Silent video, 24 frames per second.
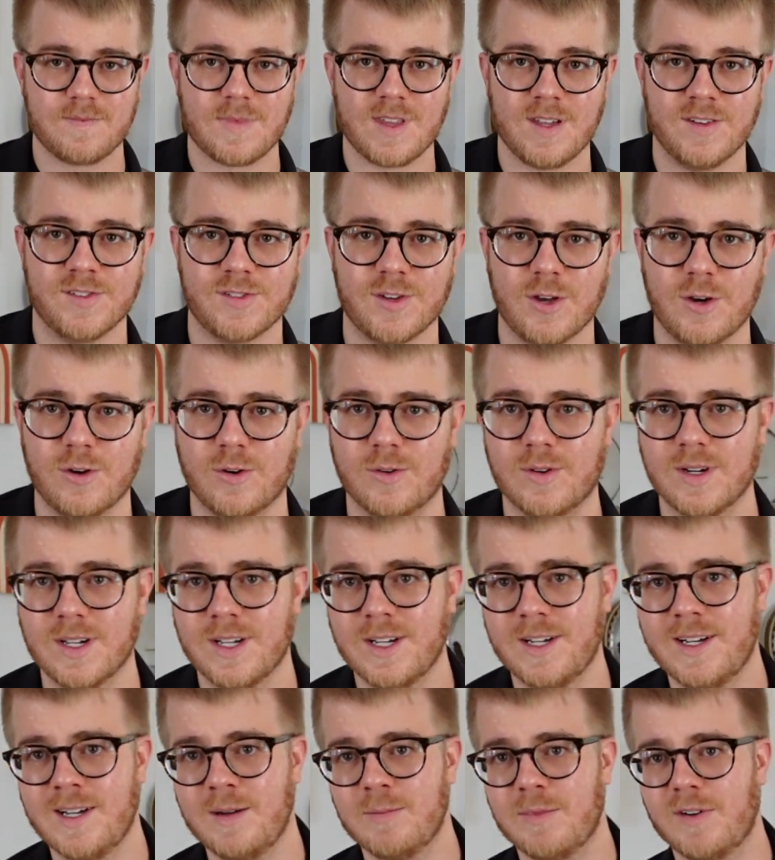So
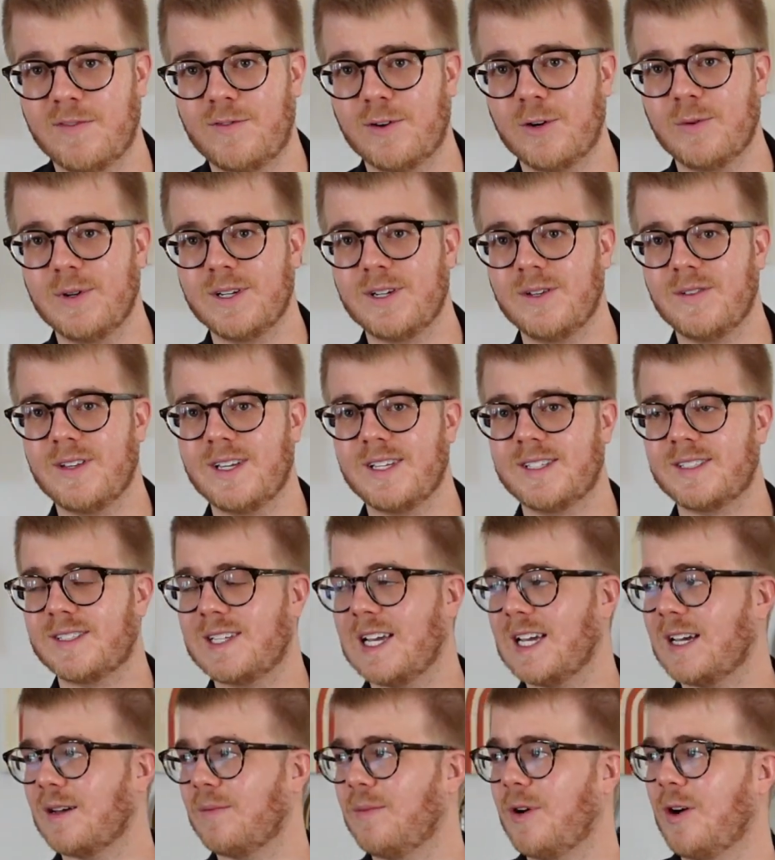before we do this,
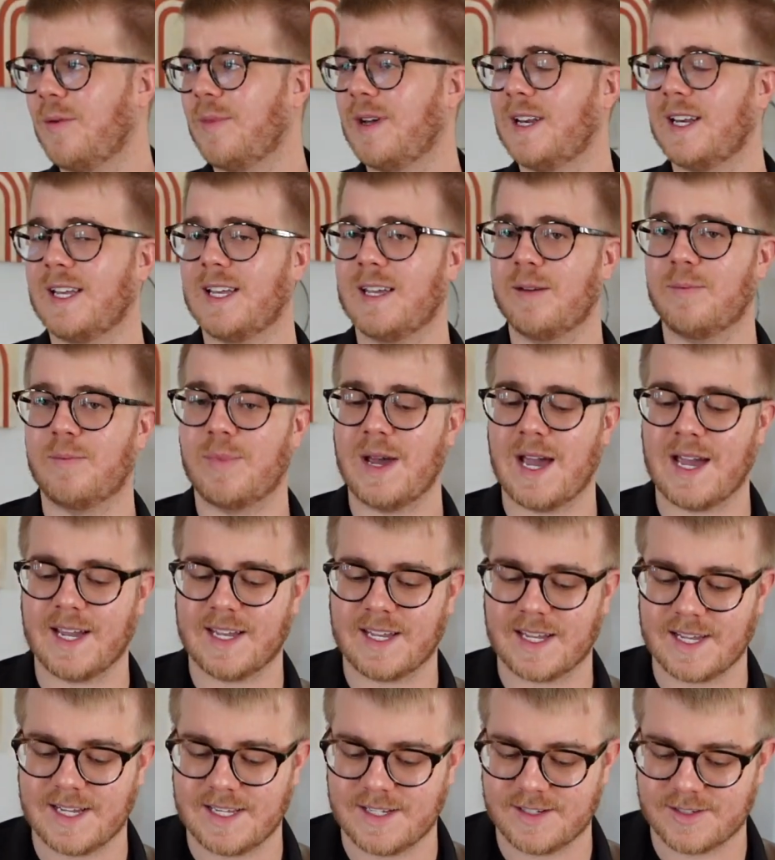take a moment and get
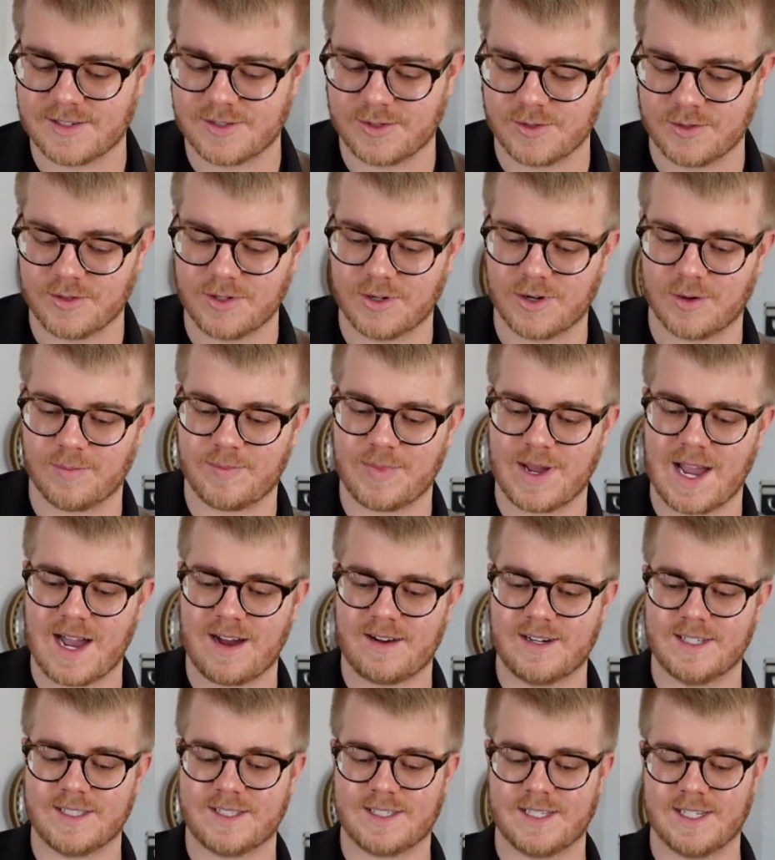back into your
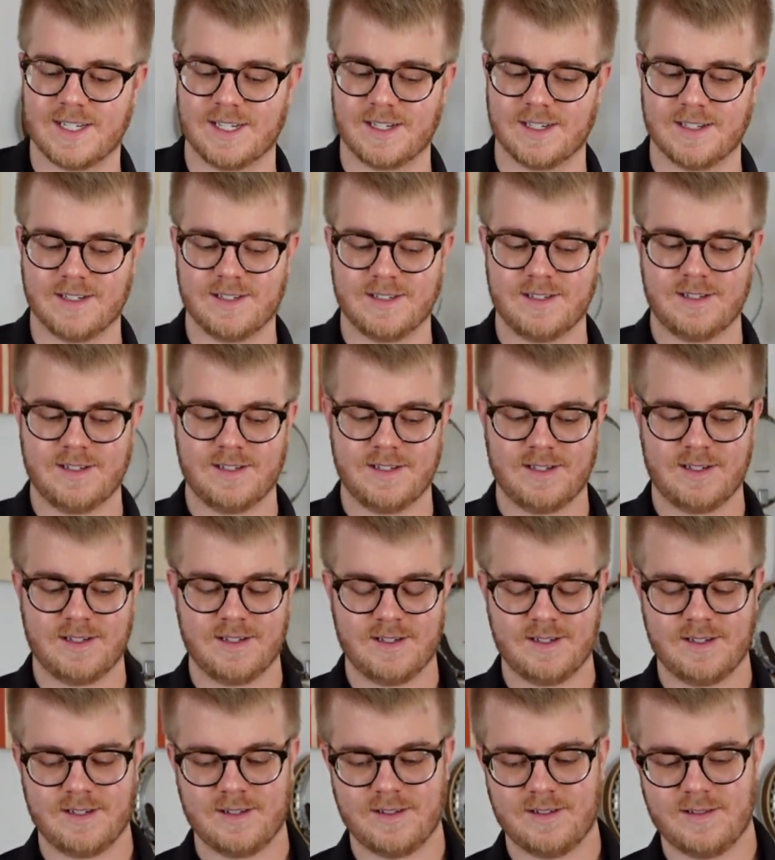balancing.
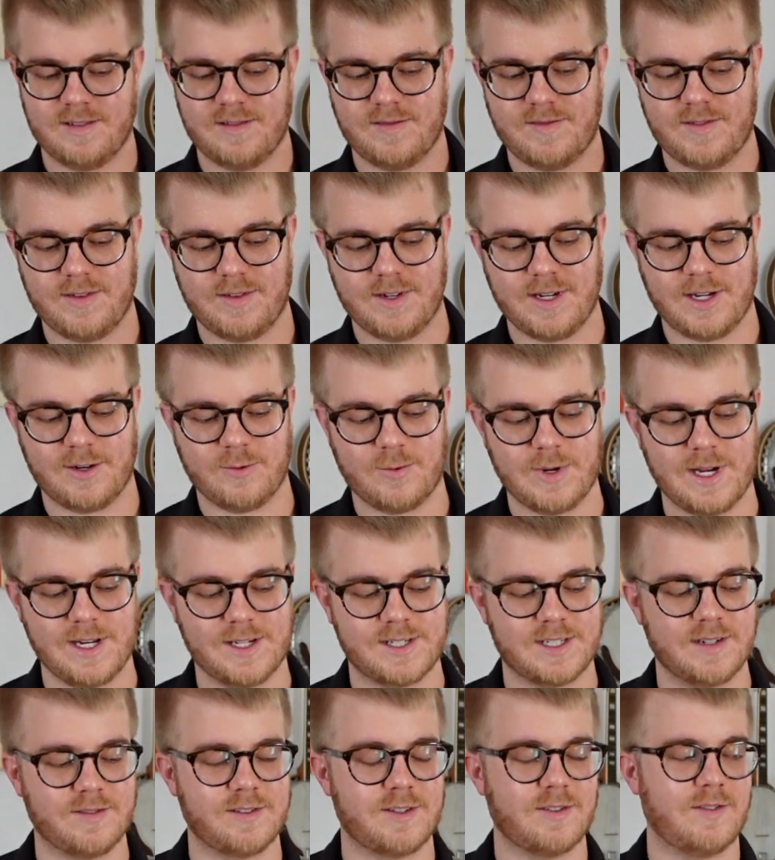Feeling your weight
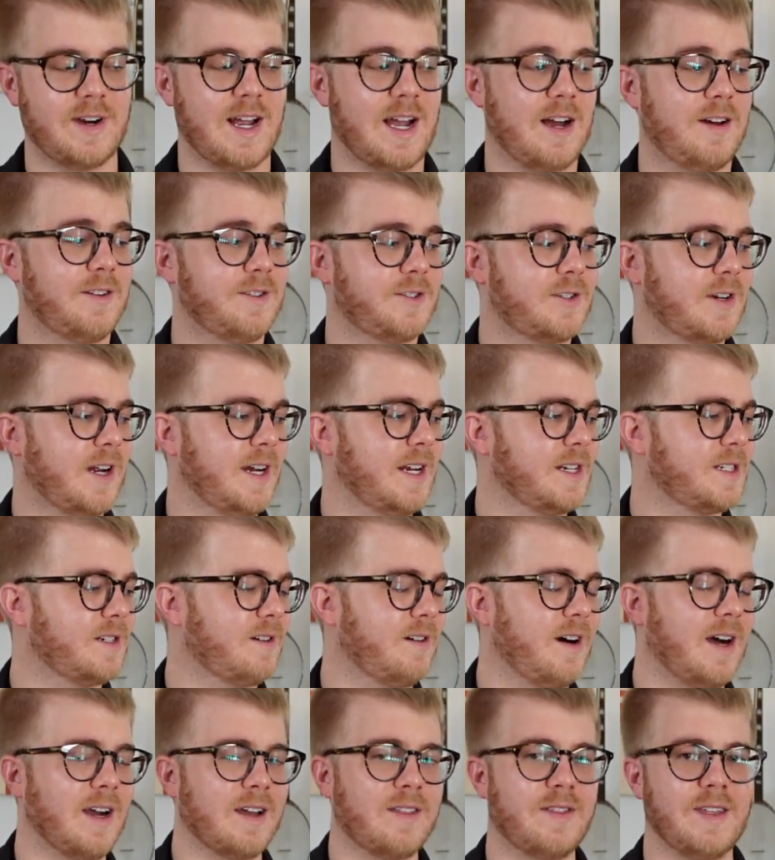shift around. Try not to
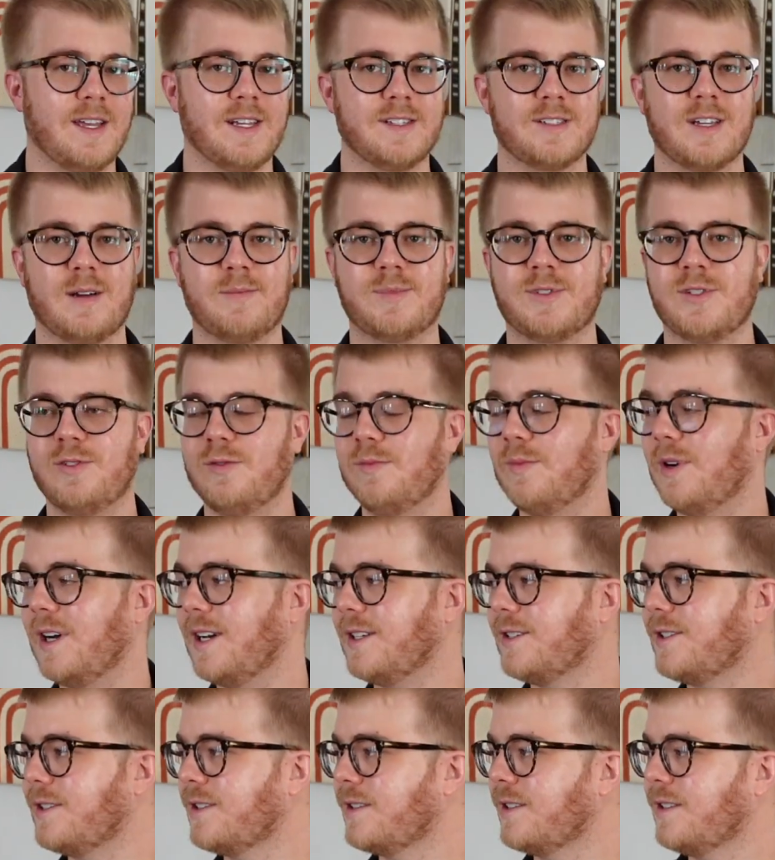lock things up too
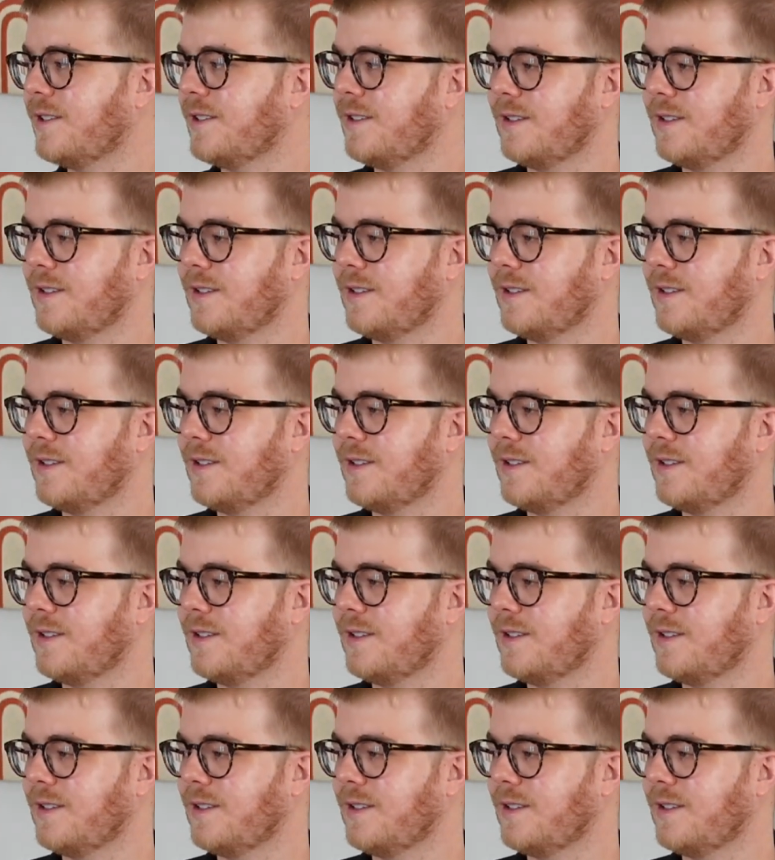much.